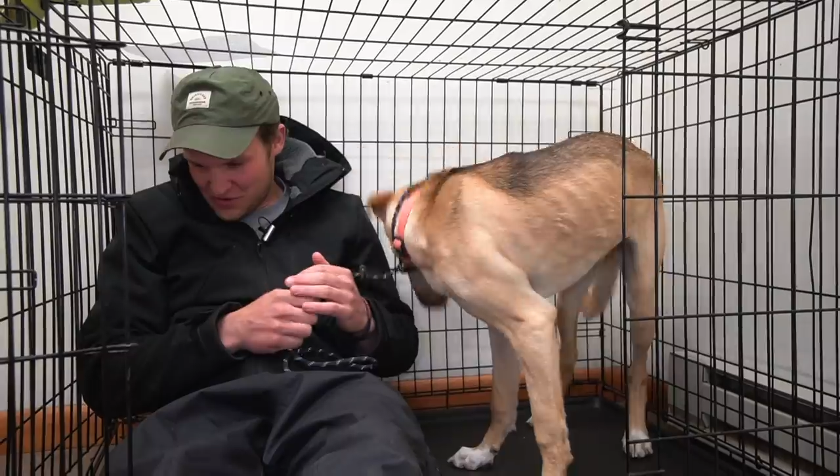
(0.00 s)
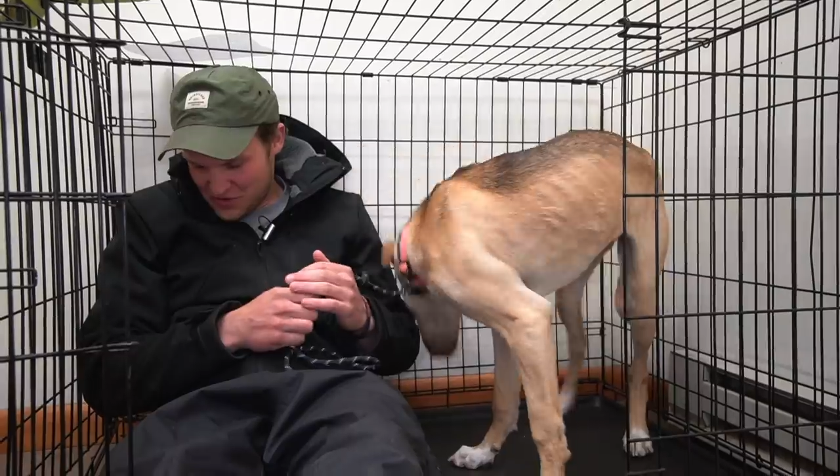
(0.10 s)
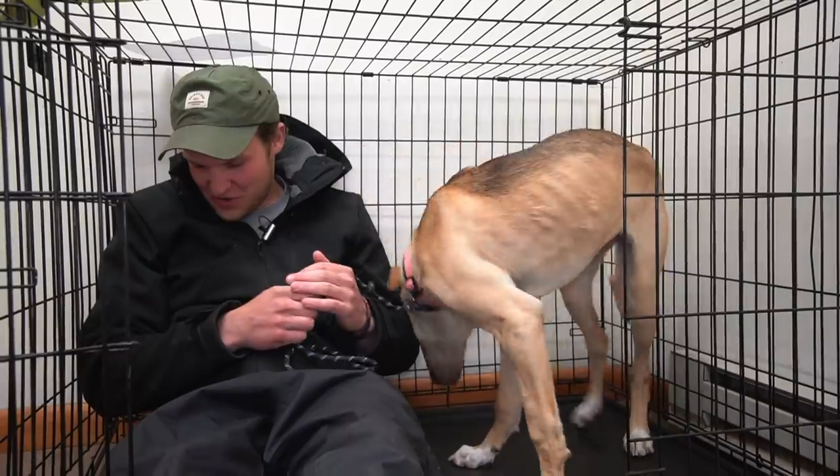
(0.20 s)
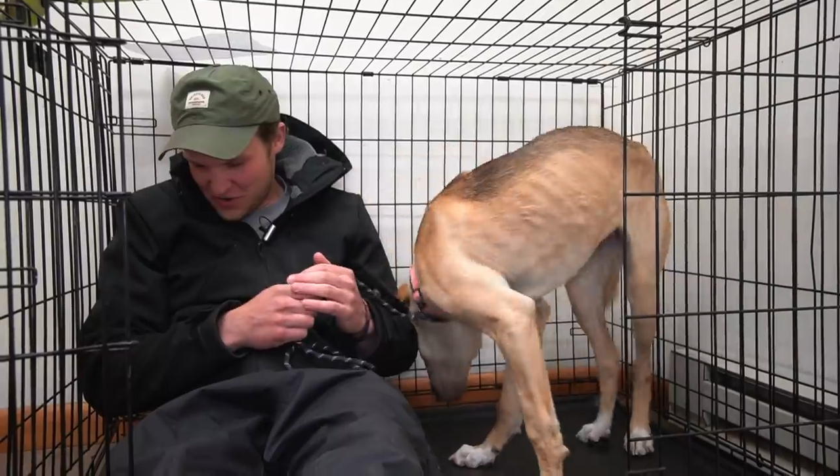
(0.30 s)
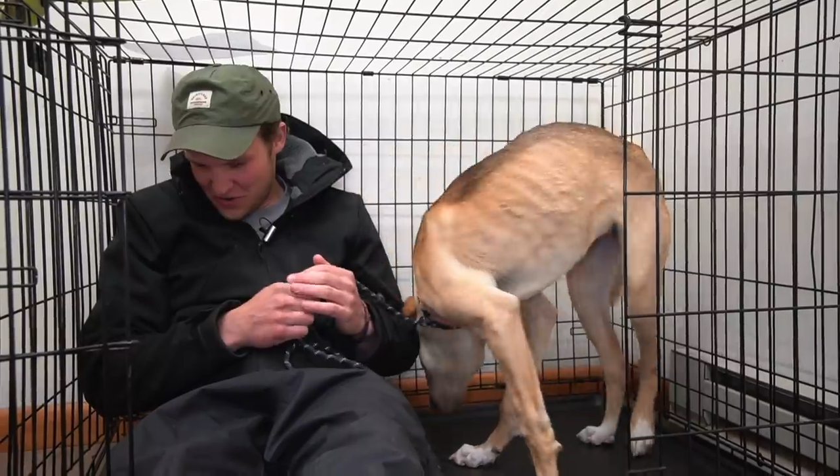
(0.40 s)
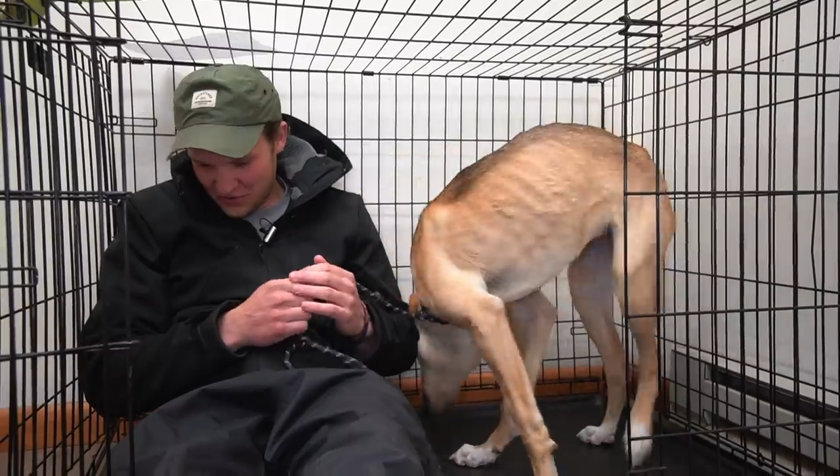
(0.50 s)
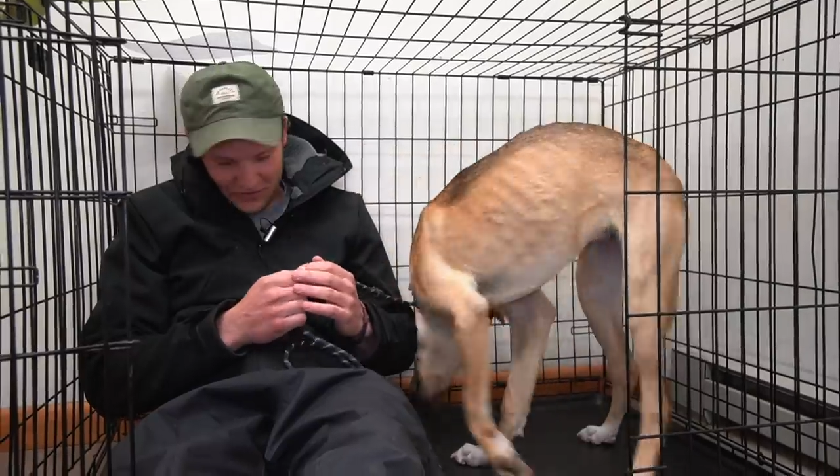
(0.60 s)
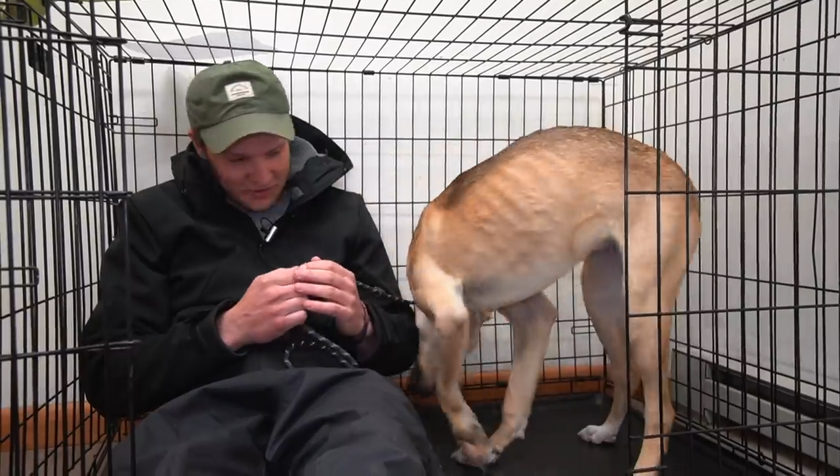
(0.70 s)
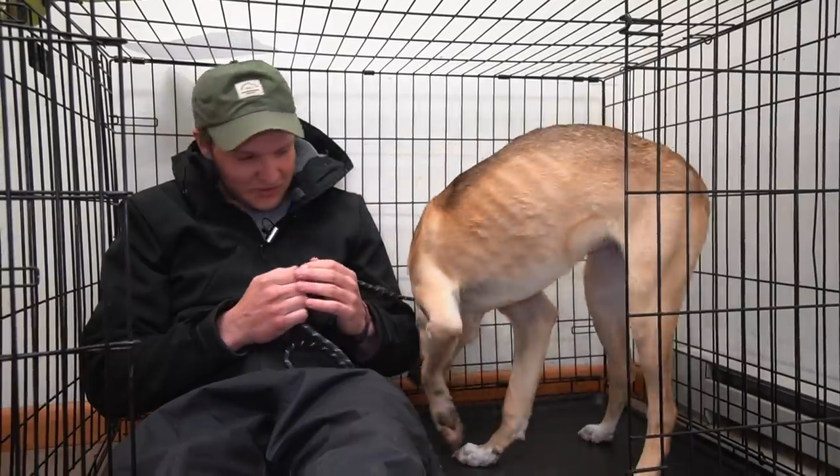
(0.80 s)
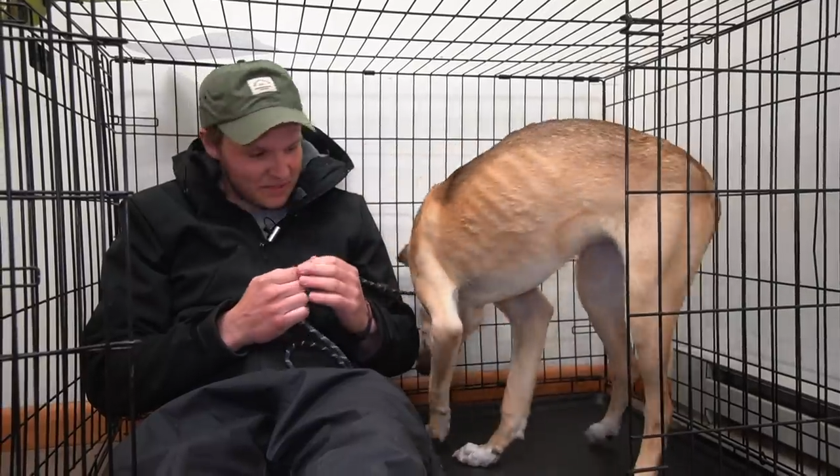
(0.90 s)
good
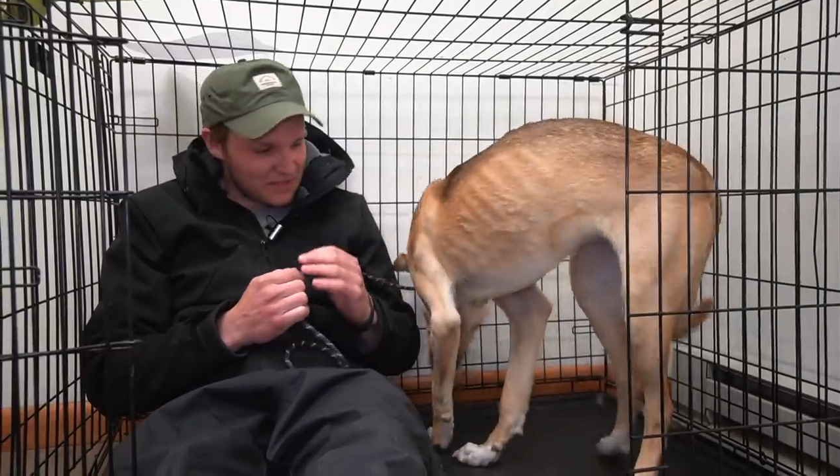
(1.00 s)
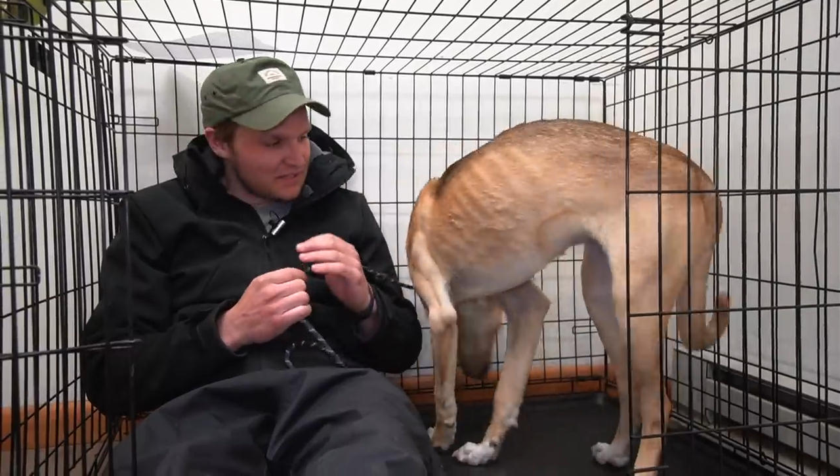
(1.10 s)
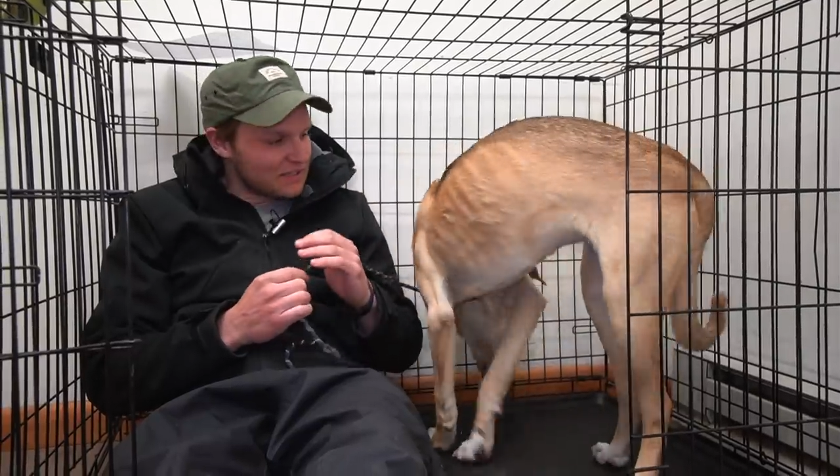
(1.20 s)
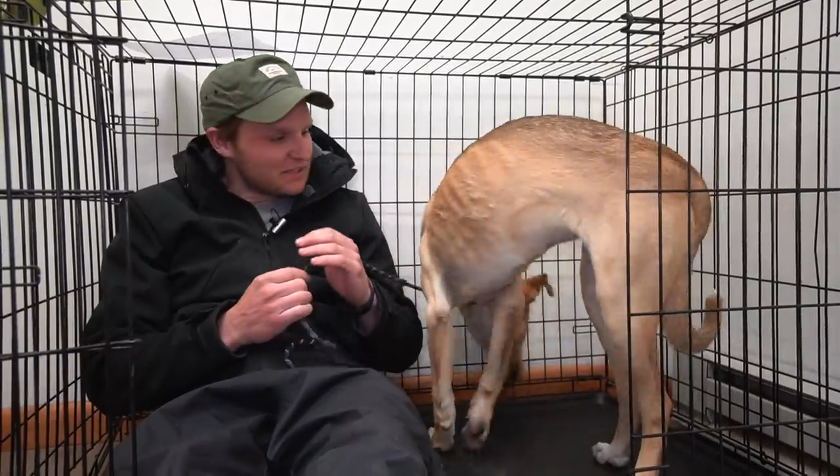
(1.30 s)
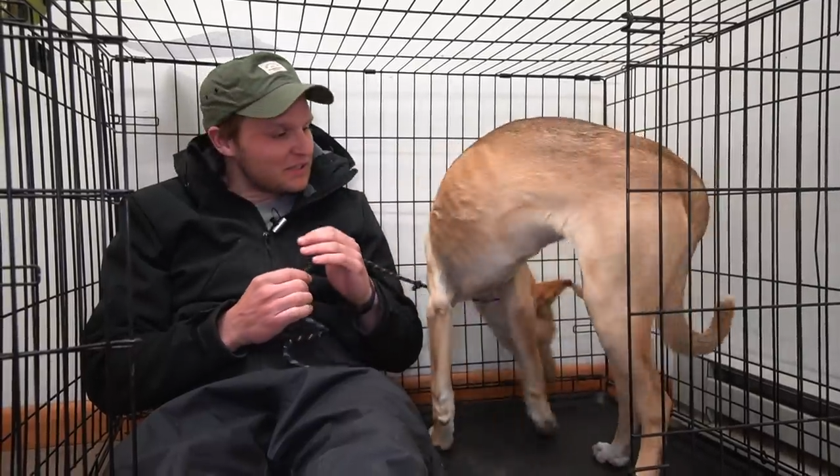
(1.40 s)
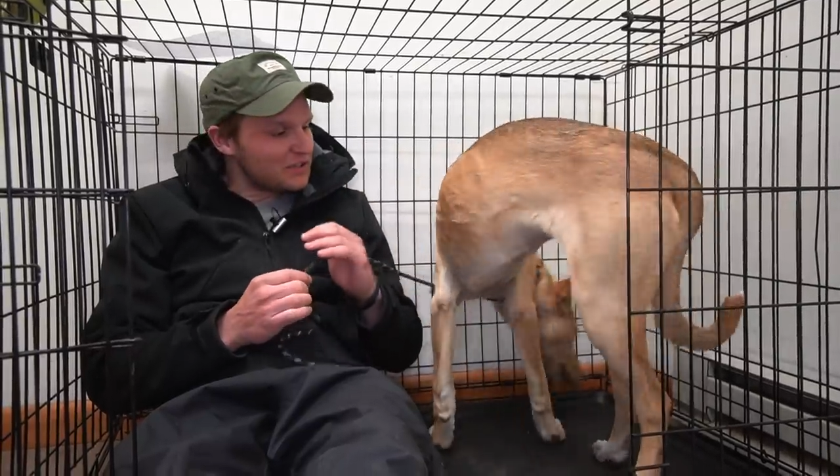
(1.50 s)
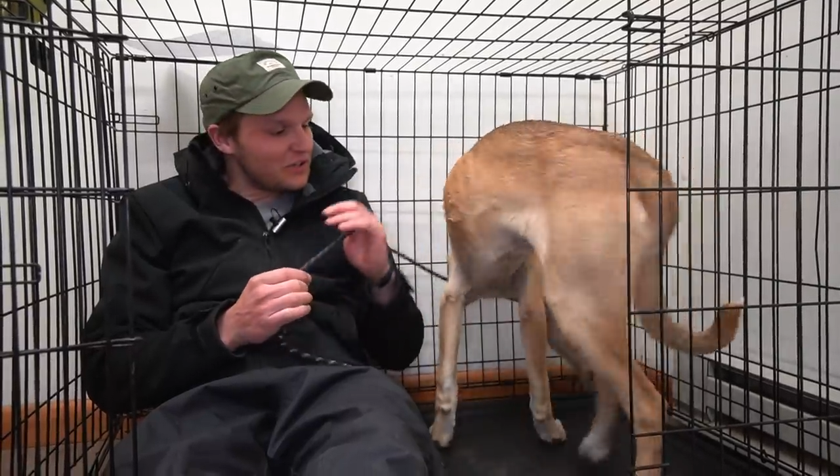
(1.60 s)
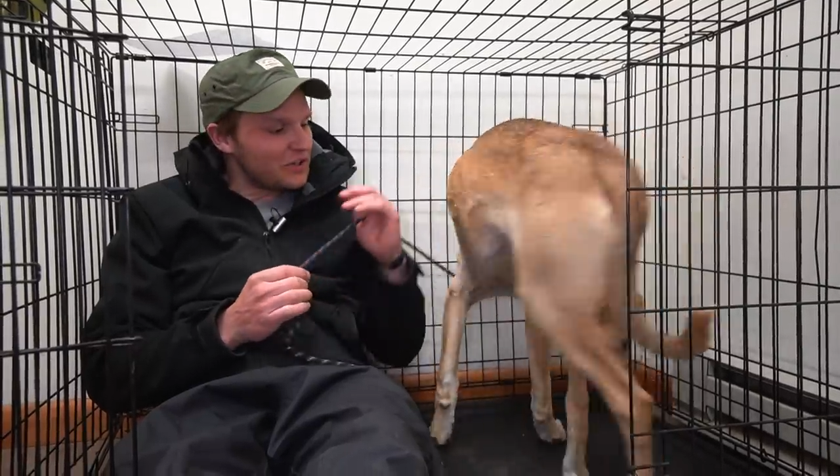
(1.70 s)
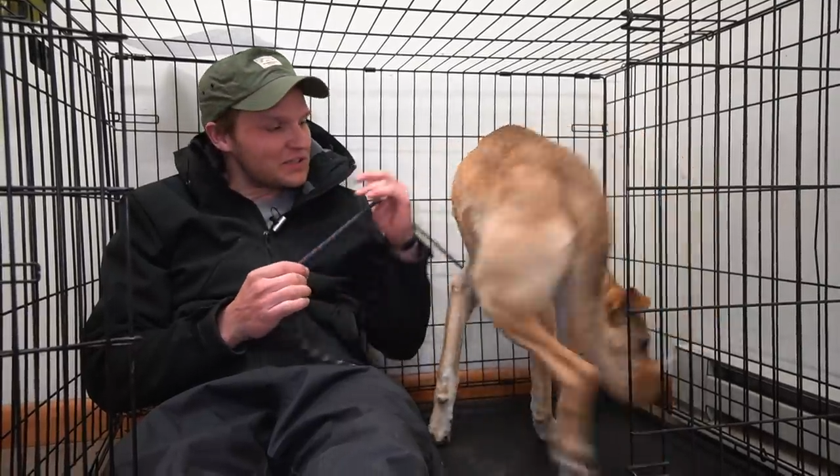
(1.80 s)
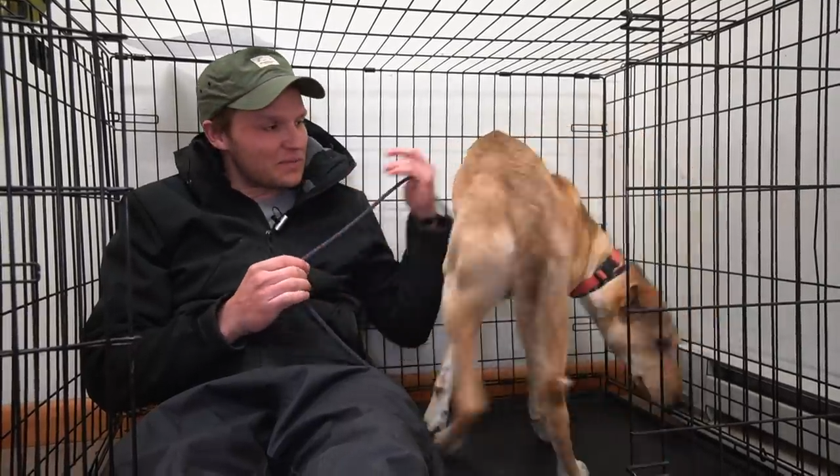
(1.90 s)
girl. Good,